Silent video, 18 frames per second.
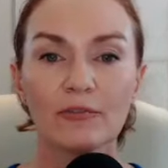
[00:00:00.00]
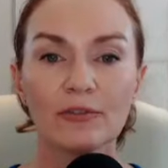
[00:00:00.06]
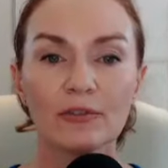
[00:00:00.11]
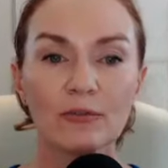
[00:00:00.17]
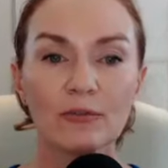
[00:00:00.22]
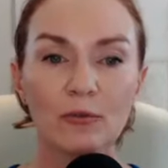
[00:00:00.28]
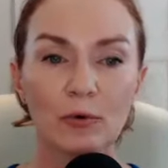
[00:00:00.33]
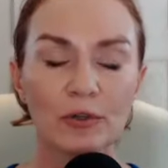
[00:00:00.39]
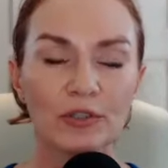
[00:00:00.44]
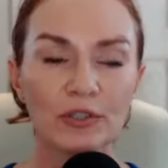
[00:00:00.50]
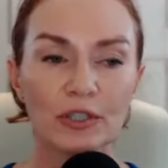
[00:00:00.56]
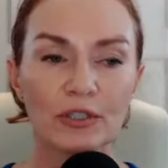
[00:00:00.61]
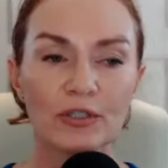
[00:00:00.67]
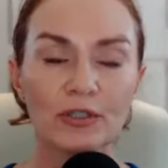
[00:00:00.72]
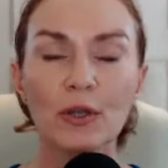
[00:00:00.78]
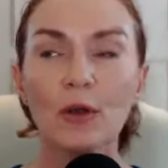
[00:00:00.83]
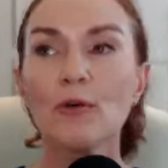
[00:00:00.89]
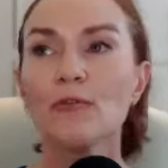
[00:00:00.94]
divorce
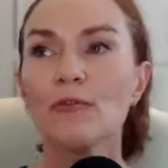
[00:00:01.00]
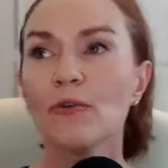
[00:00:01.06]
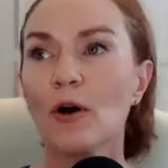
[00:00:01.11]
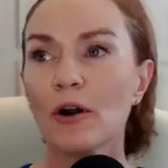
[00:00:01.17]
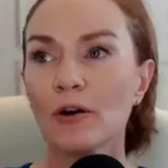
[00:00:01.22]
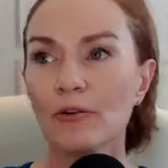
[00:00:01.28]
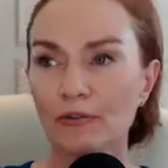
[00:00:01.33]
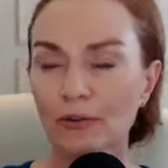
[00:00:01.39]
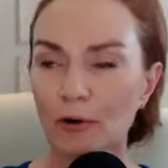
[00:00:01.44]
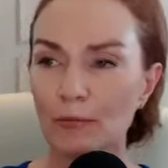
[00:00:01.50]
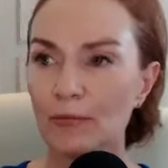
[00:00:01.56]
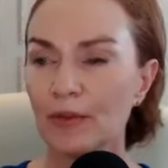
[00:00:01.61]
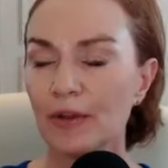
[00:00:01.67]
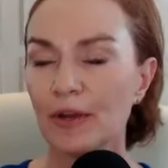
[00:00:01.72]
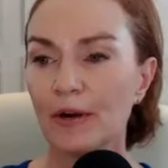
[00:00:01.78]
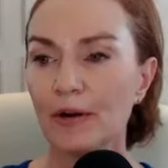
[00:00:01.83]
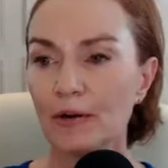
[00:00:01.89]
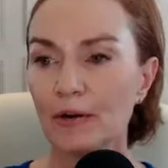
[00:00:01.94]
is so far from
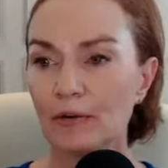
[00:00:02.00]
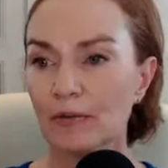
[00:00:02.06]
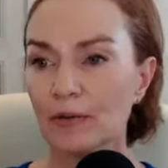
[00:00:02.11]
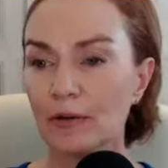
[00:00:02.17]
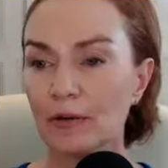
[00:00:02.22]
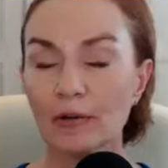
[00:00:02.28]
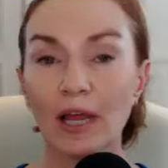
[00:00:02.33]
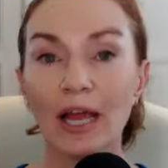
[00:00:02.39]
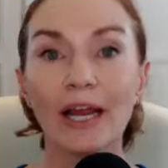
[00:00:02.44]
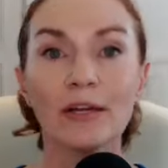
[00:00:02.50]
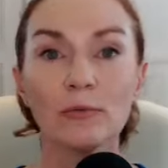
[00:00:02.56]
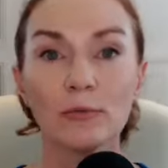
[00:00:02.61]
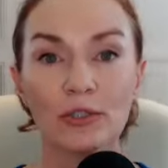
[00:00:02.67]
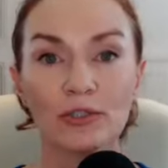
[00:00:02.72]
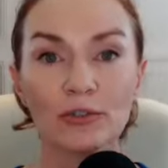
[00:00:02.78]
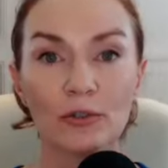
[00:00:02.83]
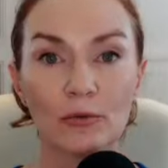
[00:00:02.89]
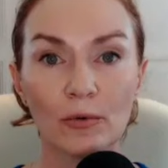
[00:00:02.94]
their
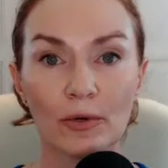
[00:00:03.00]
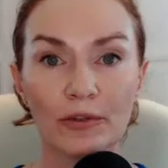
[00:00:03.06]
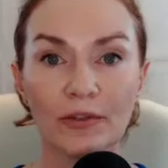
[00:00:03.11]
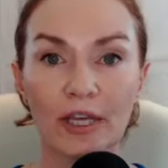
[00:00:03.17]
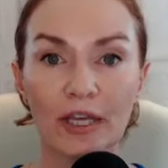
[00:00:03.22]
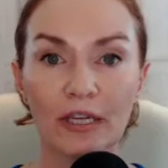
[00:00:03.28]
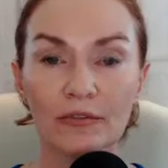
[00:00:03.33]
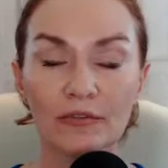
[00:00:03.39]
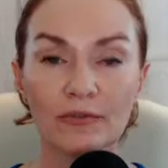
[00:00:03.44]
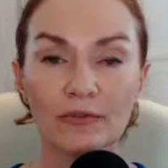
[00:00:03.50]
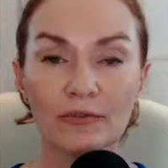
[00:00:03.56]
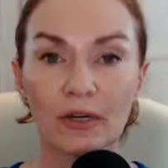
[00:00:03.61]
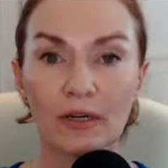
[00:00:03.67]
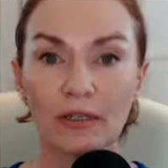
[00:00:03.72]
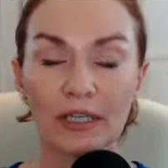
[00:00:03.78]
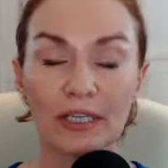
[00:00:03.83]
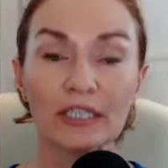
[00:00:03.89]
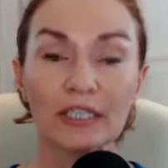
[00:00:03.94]
language or what they've
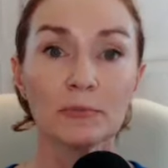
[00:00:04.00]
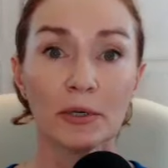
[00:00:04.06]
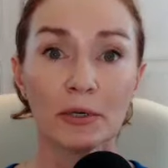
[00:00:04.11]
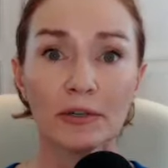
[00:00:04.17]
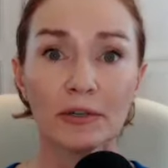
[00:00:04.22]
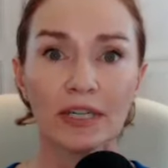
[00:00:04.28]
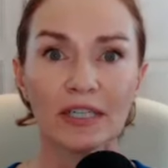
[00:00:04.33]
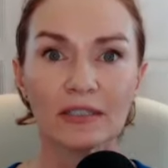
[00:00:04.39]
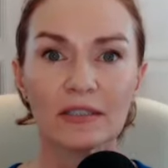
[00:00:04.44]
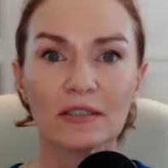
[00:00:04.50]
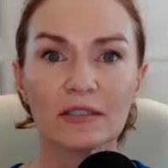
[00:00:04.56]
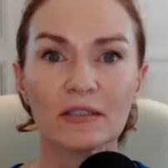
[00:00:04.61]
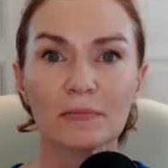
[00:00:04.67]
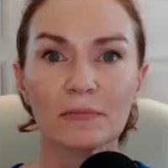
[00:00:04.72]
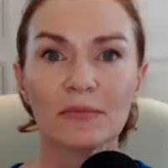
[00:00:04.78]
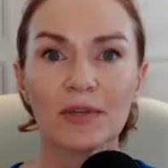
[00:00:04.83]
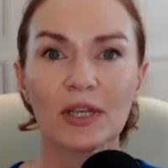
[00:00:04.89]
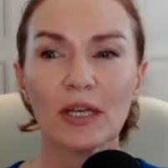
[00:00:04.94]

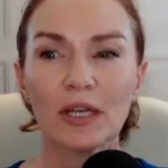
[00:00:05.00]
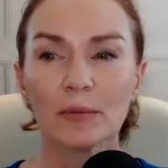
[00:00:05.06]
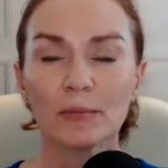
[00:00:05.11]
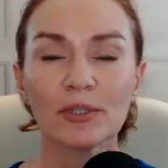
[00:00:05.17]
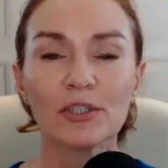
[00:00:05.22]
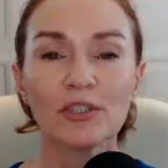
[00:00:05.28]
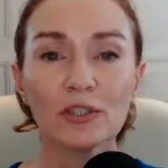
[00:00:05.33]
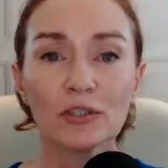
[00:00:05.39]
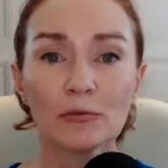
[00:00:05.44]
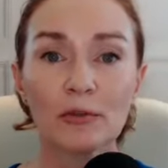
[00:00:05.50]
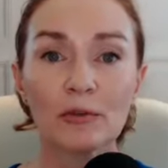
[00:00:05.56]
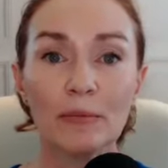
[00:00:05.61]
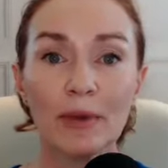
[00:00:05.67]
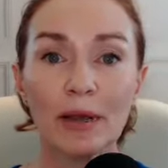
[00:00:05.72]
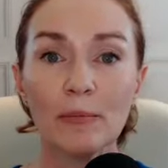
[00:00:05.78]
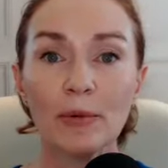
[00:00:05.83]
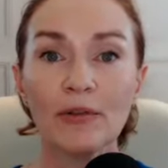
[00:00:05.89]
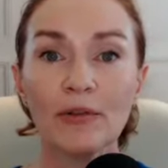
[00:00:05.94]
experienced. But just
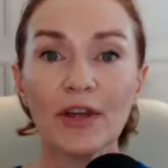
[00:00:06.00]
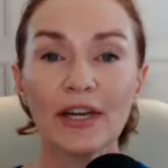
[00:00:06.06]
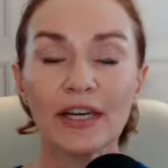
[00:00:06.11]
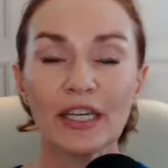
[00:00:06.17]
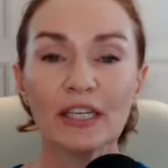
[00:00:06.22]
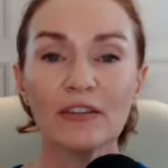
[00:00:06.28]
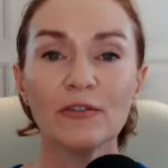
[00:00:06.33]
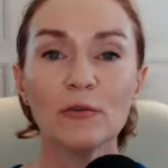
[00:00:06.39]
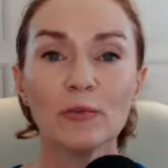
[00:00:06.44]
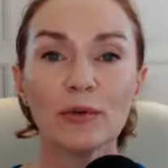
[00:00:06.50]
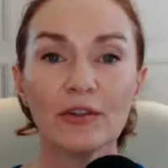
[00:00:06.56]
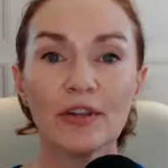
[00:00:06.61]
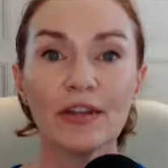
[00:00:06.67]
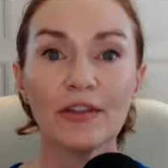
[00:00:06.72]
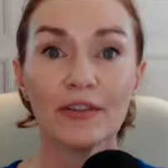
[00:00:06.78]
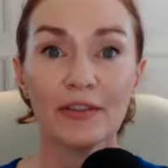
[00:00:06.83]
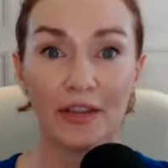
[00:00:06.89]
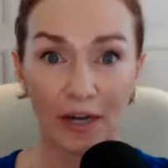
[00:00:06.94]
remember that even
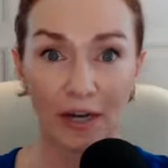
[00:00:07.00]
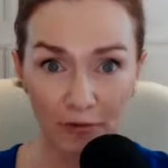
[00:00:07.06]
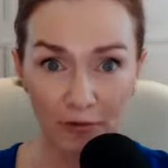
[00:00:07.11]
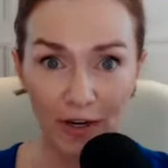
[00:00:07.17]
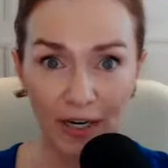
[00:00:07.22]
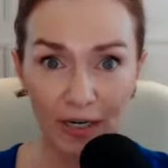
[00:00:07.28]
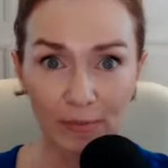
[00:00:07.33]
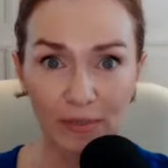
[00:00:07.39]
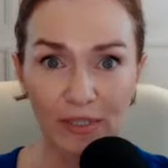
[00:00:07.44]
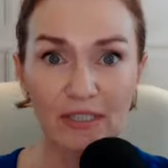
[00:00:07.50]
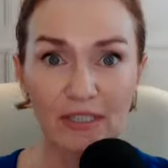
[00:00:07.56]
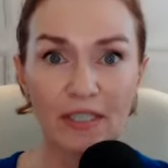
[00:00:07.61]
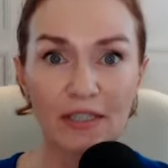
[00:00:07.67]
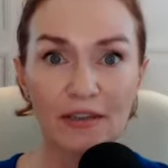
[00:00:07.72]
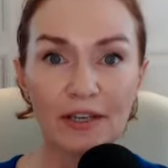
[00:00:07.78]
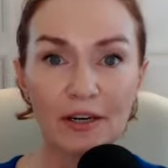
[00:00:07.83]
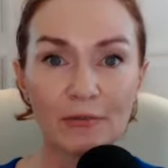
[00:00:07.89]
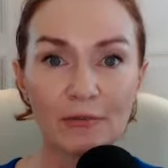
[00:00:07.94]
within their families
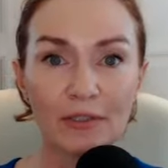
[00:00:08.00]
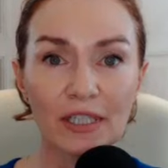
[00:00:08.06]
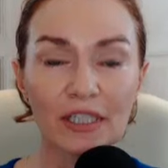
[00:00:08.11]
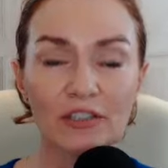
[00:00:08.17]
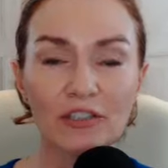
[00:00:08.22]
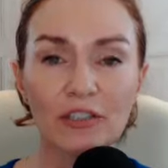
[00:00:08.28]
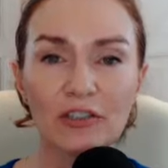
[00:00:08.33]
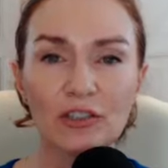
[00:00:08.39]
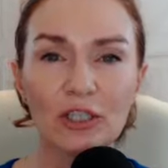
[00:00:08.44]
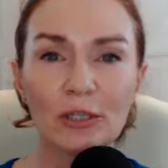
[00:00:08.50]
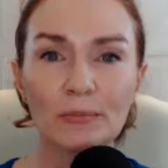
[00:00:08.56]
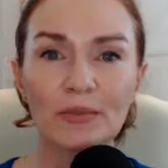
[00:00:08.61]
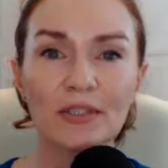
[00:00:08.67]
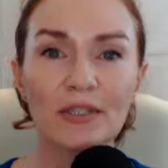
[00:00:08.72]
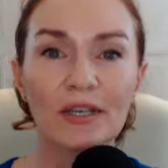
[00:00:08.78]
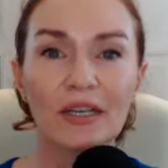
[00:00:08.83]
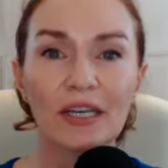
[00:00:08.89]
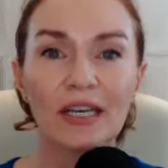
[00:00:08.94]
and their
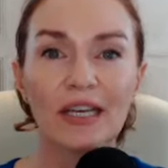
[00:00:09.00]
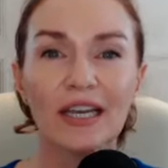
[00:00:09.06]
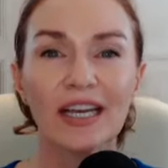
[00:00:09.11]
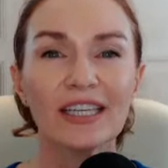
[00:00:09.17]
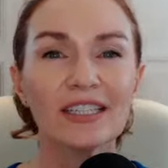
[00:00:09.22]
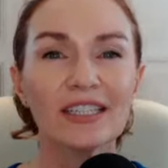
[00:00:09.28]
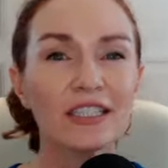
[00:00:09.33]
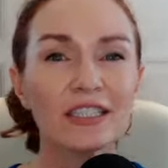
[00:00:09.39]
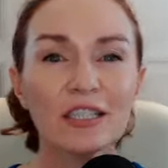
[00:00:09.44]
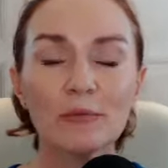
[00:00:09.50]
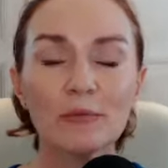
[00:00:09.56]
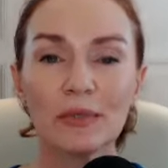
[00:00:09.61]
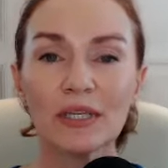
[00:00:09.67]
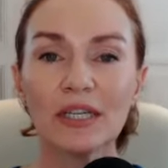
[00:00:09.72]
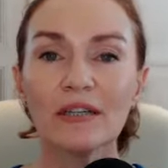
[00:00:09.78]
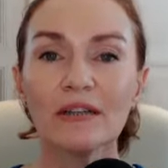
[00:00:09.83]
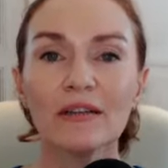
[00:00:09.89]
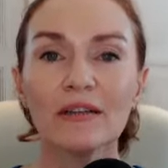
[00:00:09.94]
relationships, it doesn't
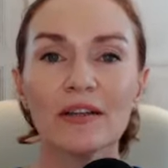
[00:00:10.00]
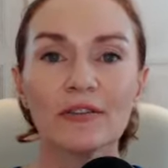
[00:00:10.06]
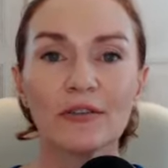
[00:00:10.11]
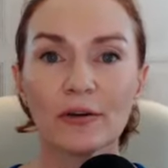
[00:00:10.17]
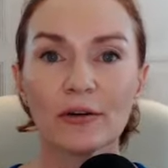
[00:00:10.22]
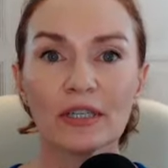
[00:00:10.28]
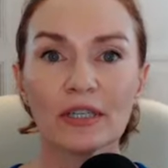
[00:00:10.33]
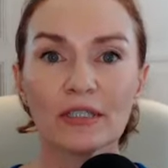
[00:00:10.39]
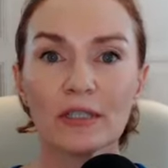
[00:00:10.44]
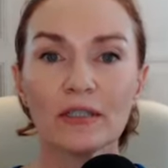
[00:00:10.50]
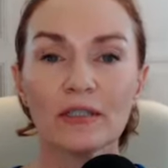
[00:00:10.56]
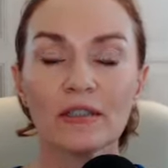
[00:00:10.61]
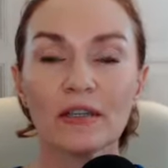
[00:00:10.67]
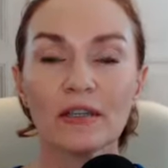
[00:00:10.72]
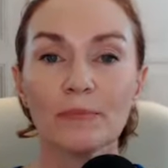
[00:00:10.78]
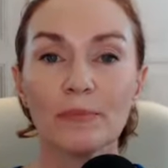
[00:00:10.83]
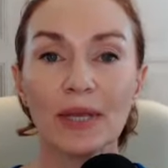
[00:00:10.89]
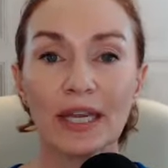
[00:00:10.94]
mean that there
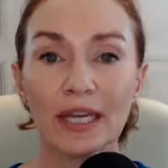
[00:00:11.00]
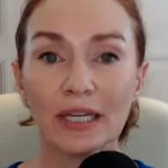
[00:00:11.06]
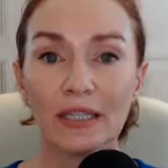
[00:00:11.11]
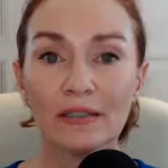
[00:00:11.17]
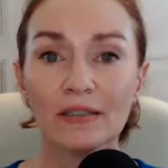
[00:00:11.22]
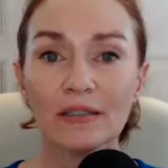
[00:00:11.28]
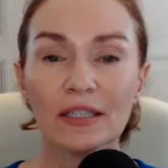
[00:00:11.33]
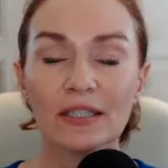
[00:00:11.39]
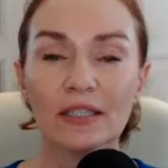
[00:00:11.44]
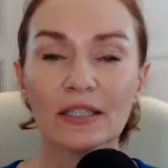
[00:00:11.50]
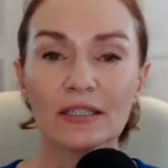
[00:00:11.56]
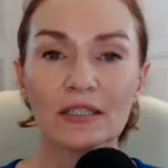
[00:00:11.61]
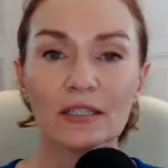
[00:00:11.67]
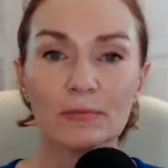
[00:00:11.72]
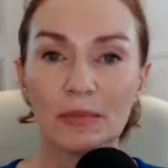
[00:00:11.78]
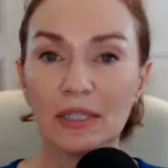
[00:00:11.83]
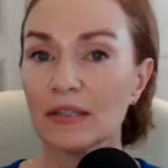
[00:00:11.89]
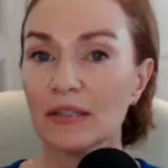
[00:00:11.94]
isn't pain. It
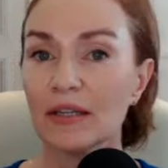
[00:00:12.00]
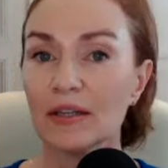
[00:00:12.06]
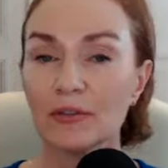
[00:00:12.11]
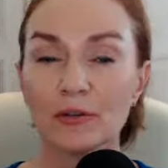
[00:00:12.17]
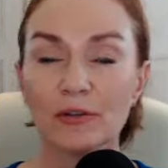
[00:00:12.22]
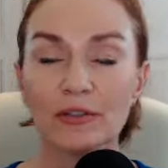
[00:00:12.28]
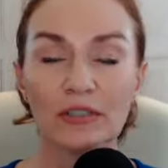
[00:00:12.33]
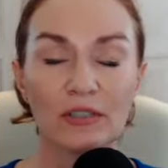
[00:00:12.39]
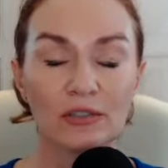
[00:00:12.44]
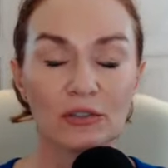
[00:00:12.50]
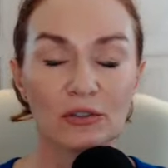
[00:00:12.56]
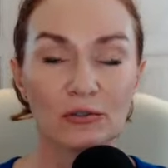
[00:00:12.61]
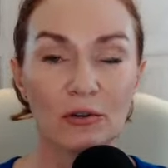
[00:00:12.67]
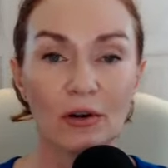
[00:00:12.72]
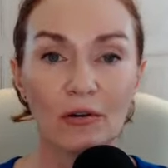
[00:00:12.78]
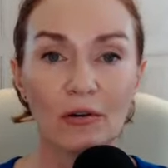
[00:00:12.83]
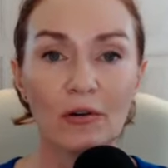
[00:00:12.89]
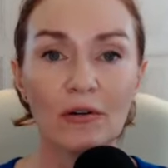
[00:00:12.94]
doesn't mean that there isn't
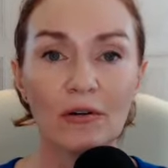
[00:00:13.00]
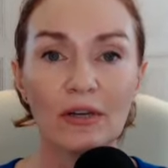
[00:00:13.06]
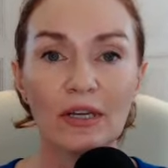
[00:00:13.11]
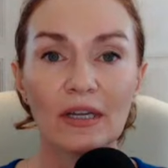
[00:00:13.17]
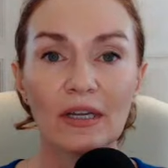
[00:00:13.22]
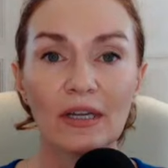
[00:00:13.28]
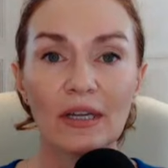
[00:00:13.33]
struggle.